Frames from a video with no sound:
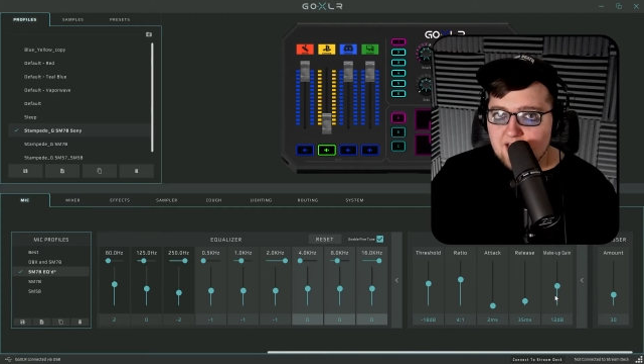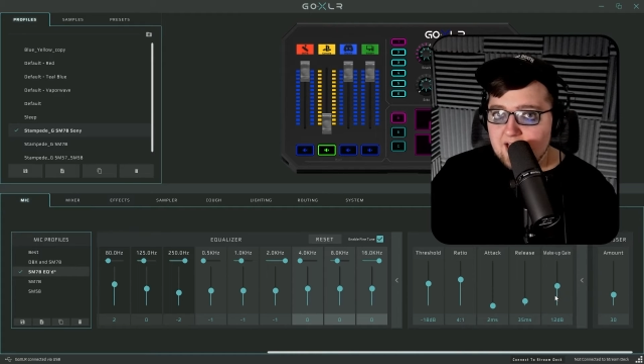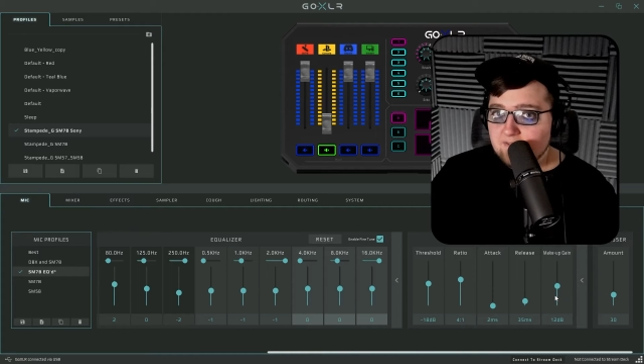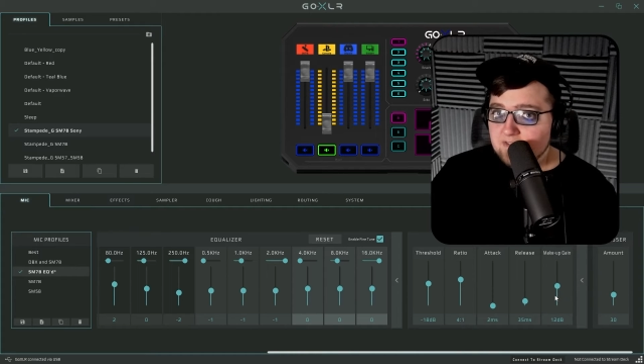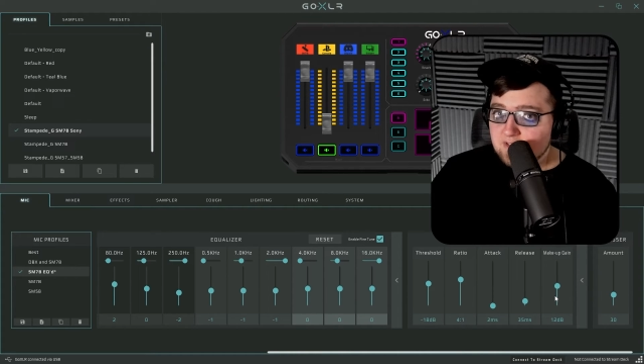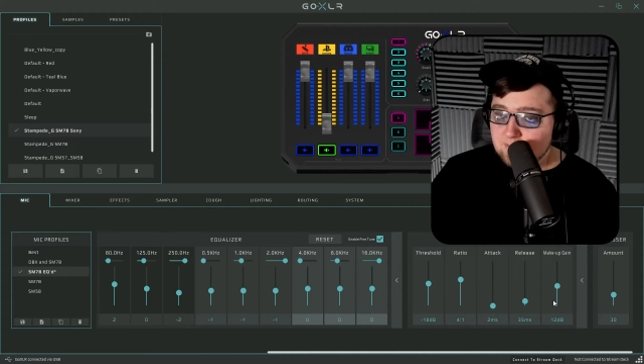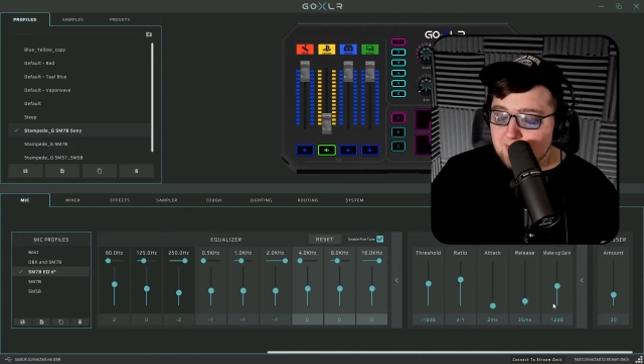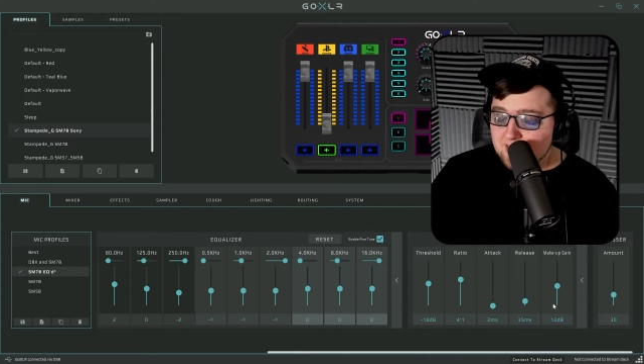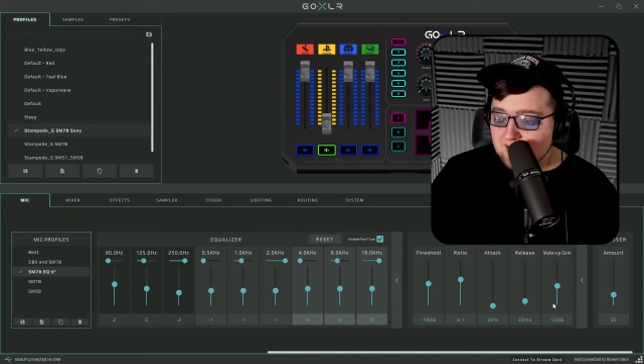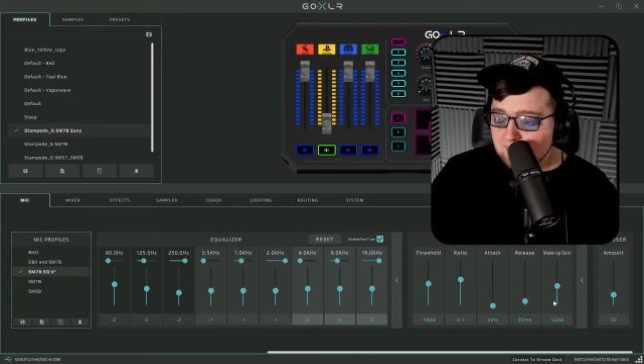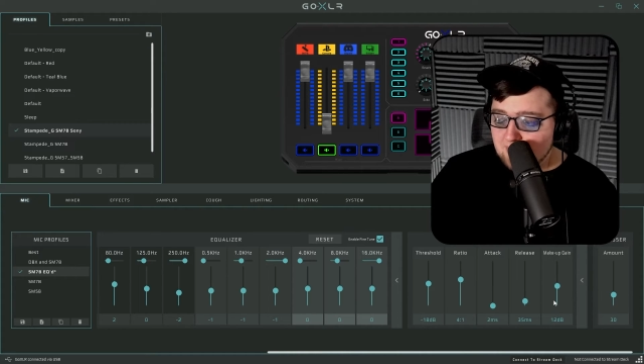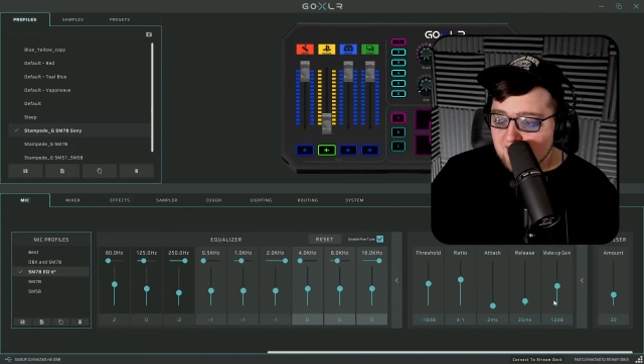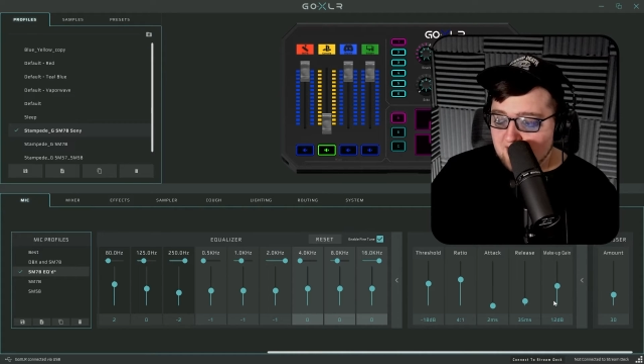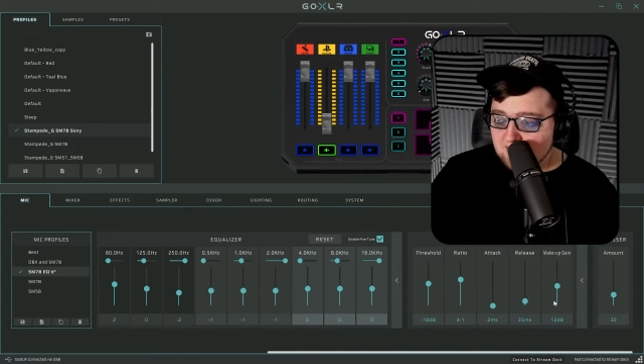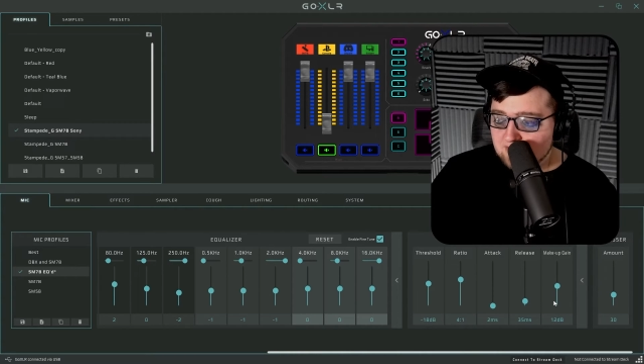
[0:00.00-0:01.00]
after the
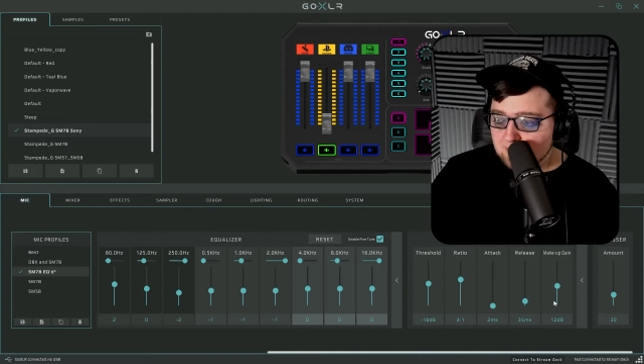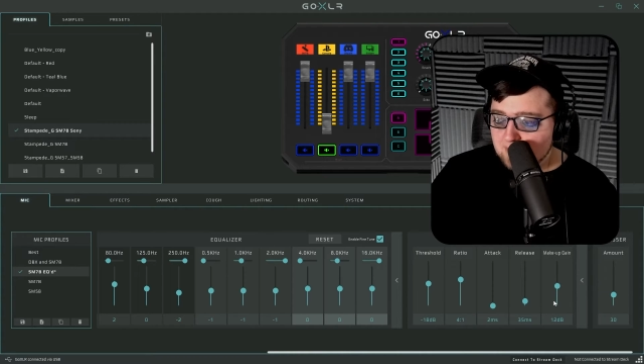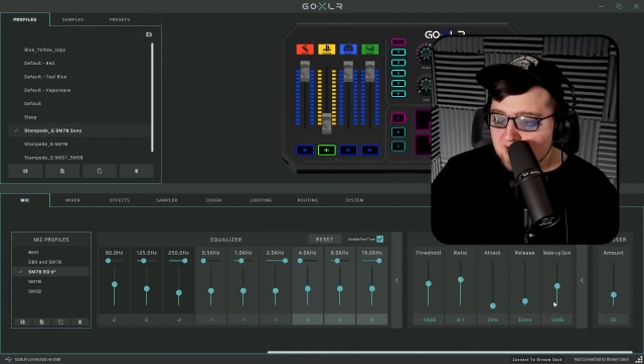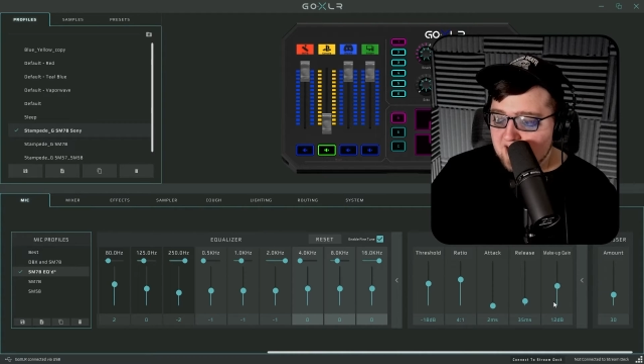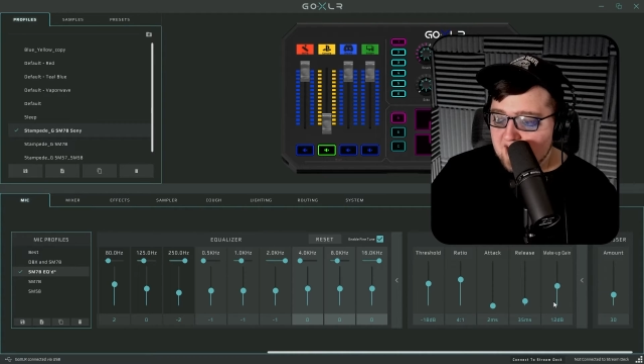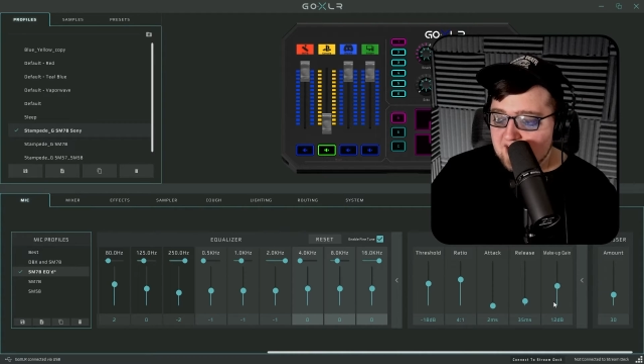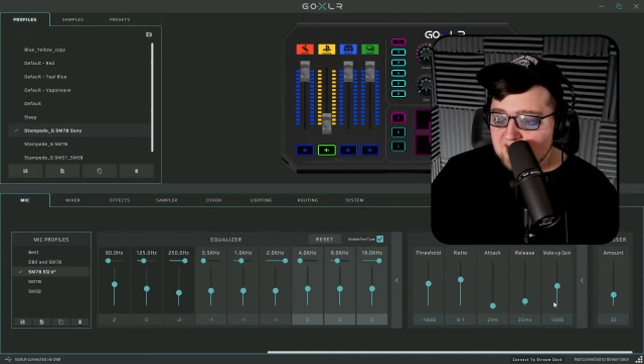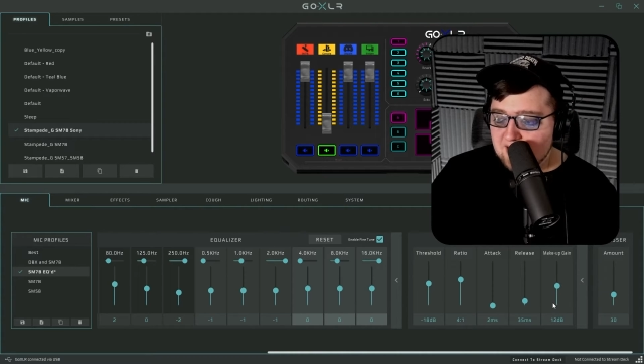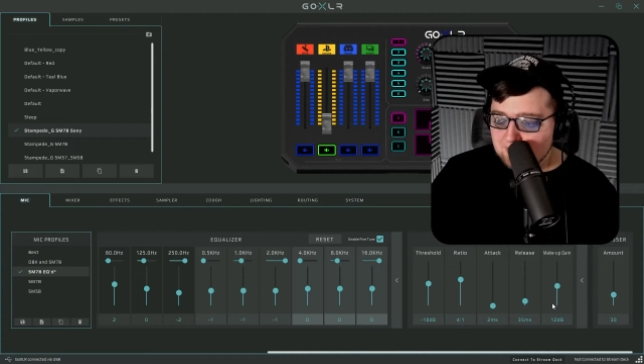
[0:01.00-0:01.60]
makeup gain is applied,